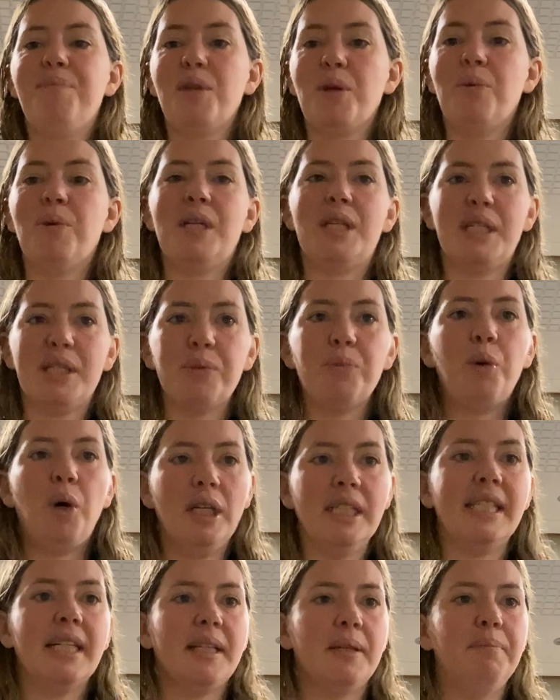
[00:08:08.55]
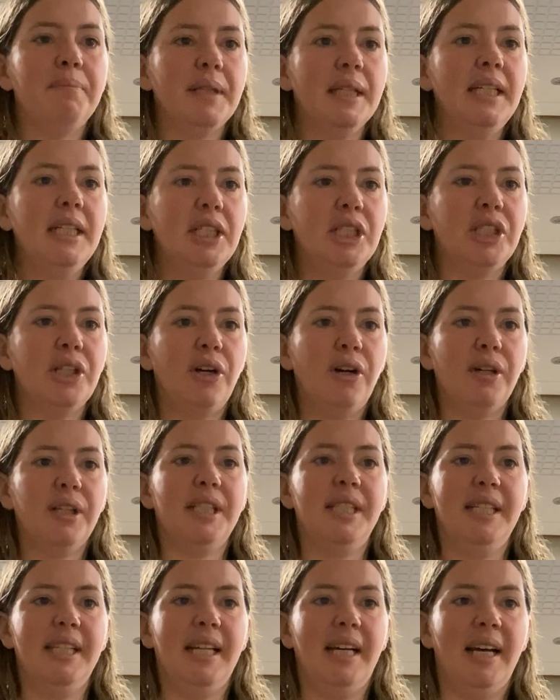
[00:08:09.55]
was a complete shock
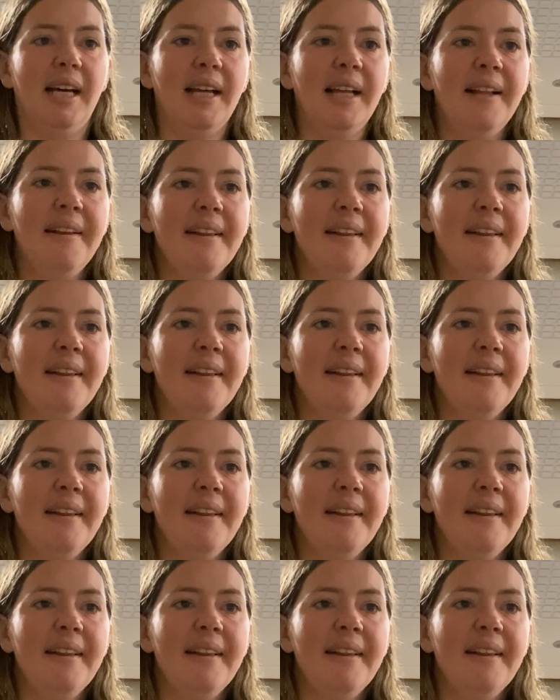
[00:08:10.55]
to that.